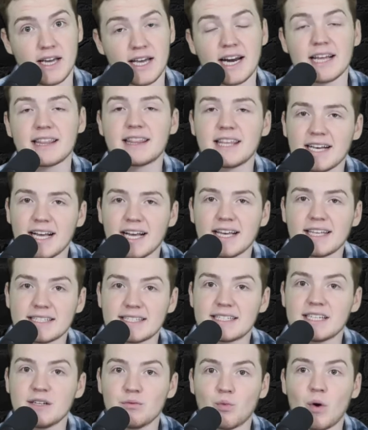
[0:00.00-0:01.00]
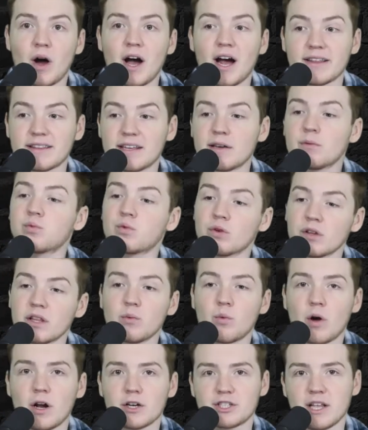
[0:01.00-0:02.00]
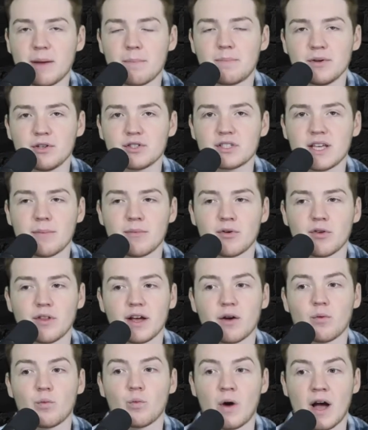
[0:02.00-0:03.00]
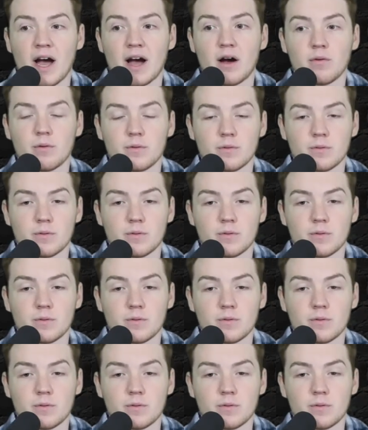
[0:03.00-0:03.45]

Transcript: And I think I can see why. They really watched that Bills game and are like, wow.